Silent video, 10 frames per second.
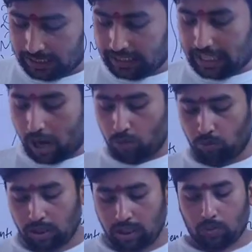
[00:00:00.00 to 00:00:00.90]

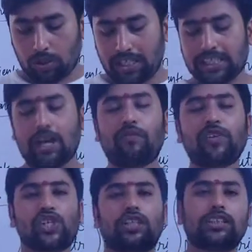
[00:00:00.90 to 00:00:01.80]
Now, what is
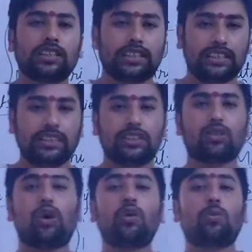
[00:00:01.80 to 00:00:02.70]
deficiency diseases
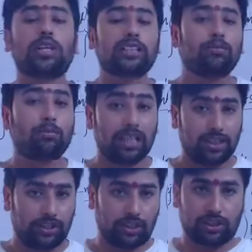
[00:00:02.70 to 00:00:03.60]
or what is
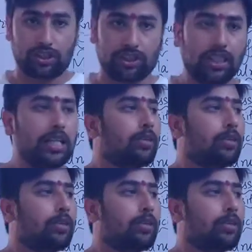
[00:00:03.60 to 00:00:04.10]
malnutrition?